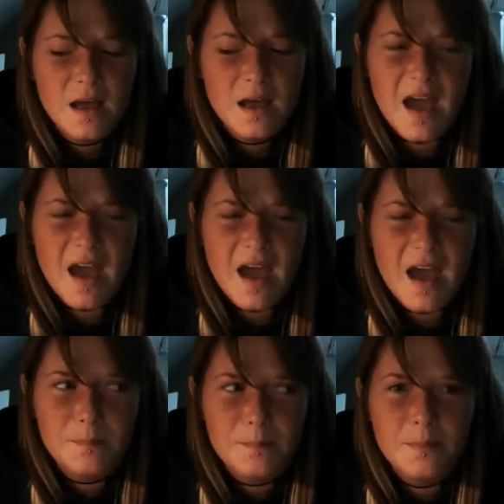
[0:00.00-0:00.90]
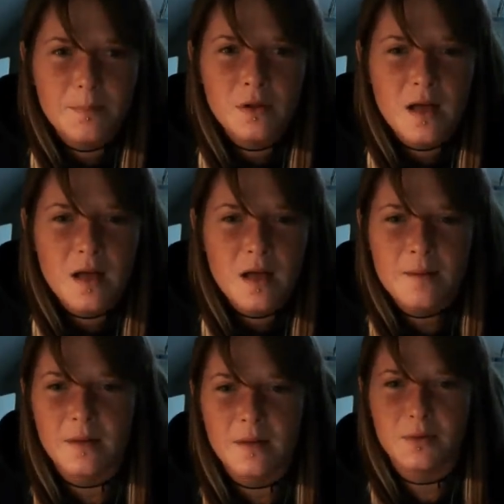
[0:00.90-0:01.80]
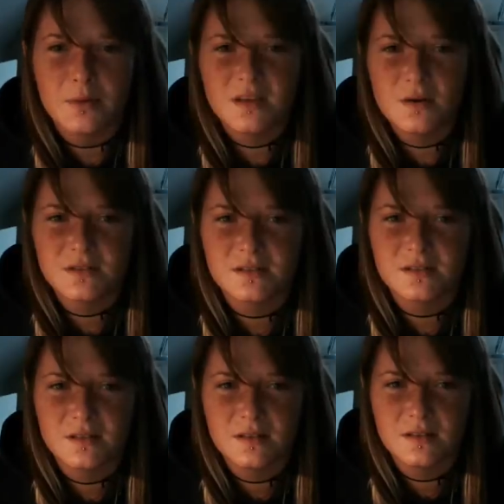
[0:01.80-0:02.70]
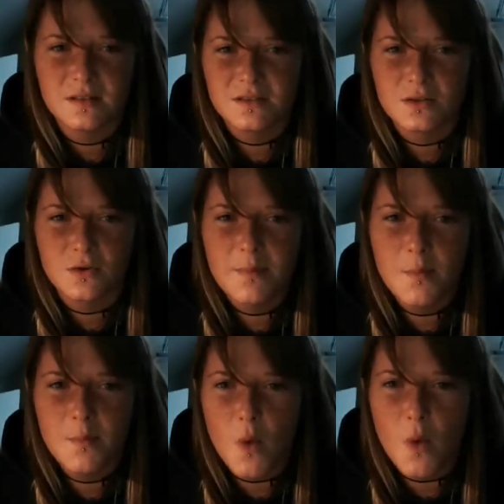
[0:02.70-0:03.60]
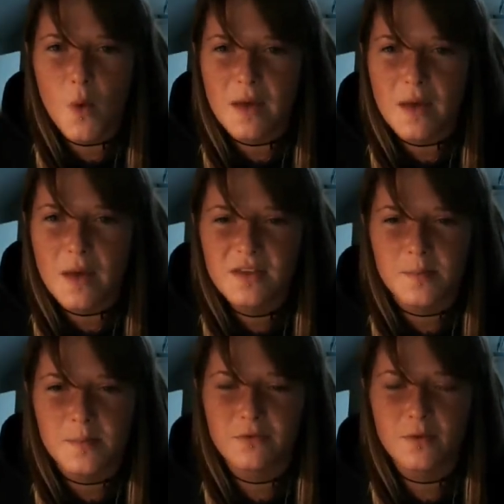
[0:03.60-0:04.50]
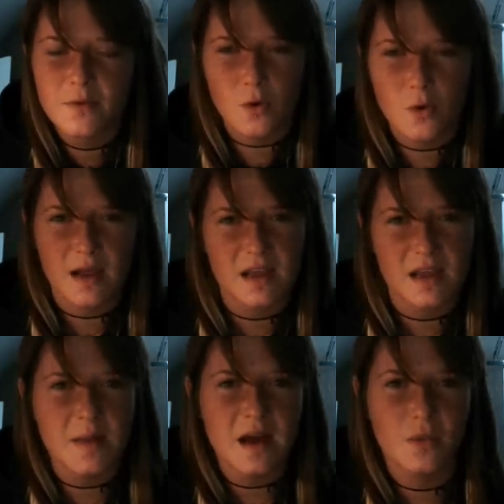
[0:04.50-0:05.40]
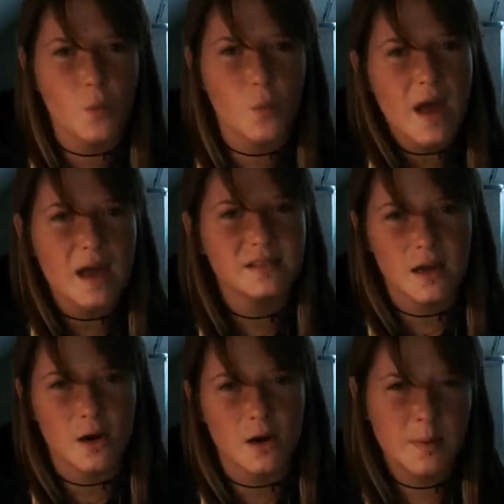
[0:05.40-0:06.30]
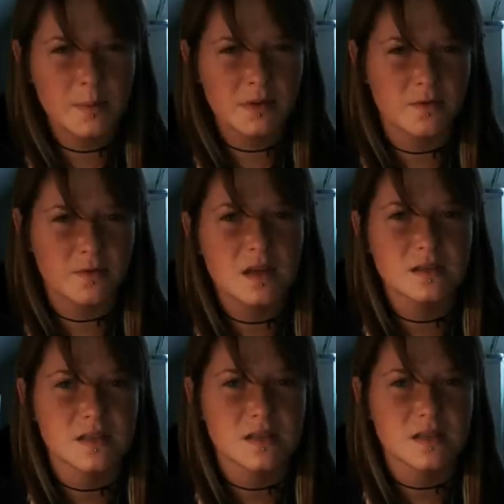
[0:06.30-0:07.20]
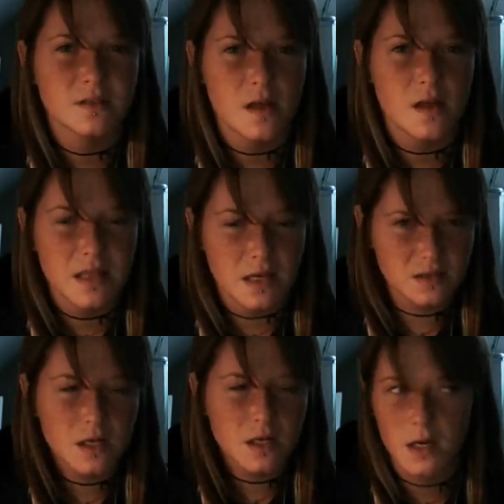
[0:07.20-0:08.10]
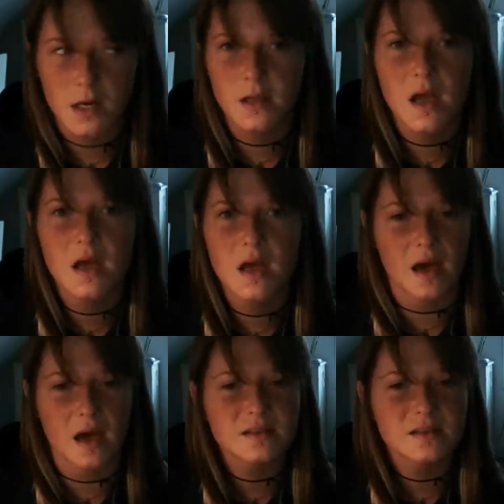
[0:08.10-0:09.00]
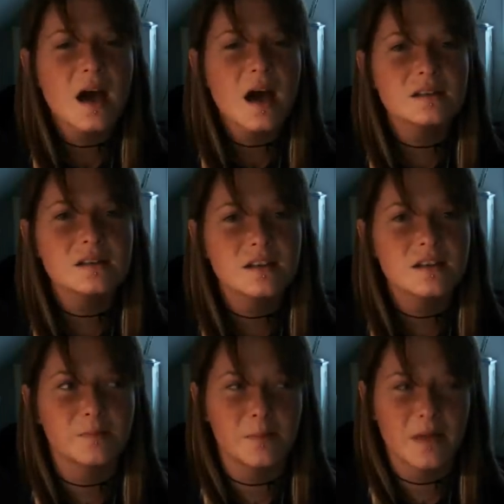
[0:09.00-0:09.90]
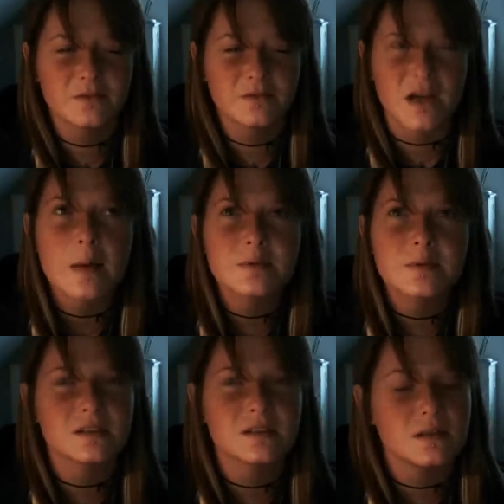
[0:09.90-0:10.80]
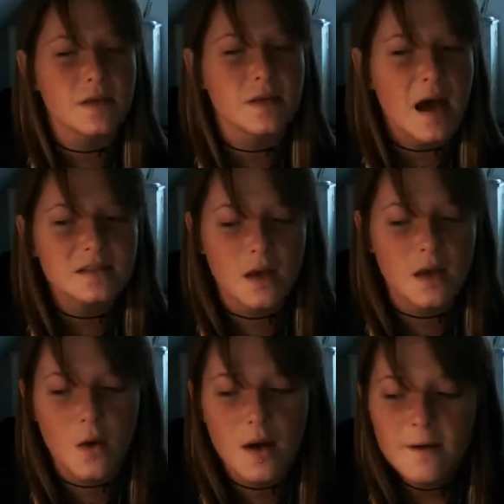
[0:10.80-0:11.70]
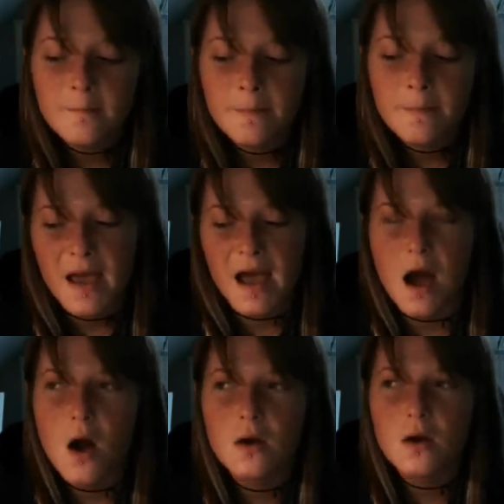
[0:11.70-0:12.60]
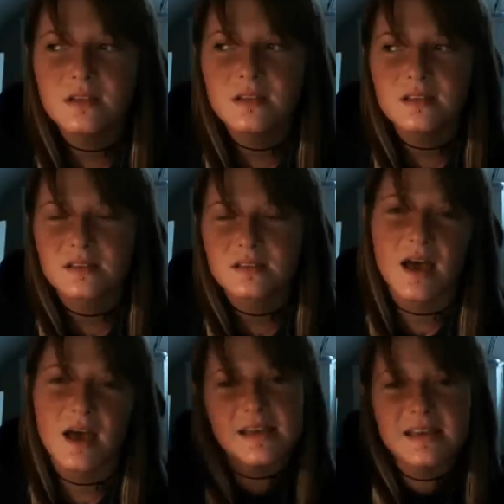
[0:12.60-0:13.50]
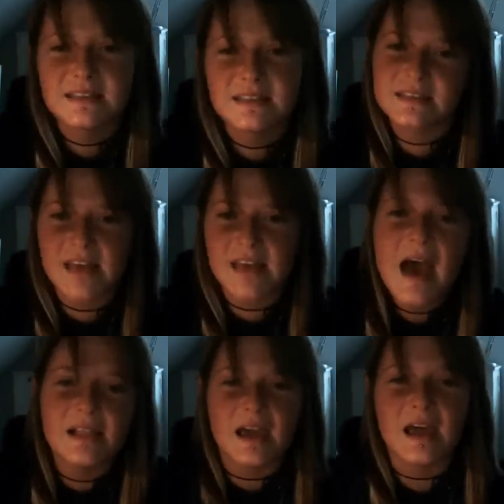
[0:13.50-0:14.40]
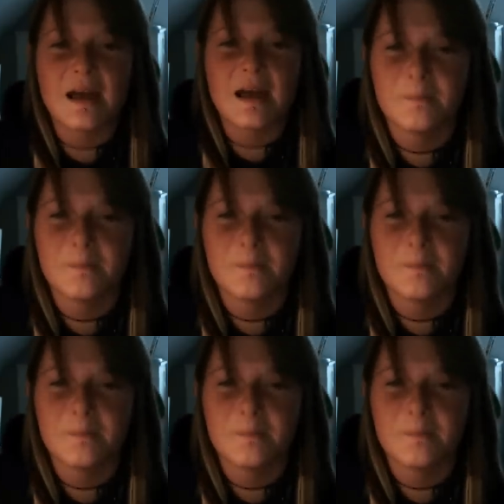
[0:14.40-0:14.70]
yeah, people put those, scrape them away, rake them every morning, get them out of the way because they hurt people's feet and stuff. So like there's clearly an excess if people have jobs just to do that. So how could this Sally